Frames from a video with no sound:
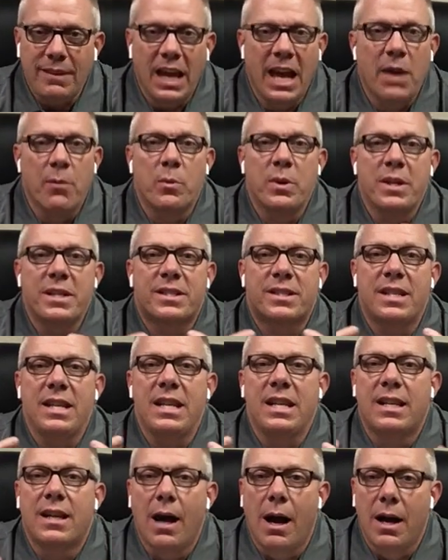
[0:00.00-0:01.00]
and we see
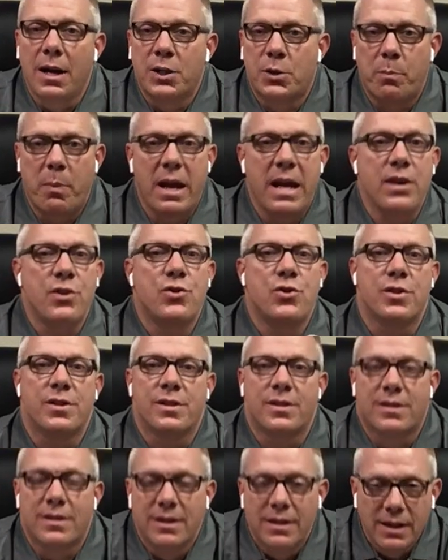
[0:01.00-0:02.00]
God's
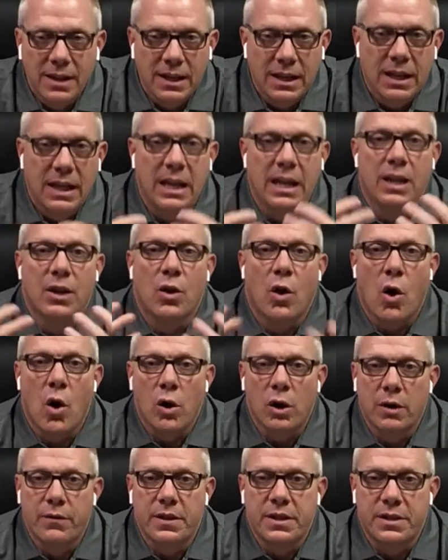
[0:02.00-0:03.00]
patience in
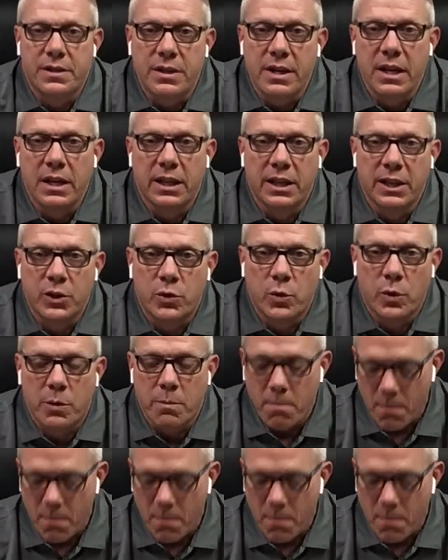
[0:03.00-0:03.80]
all of his dealings with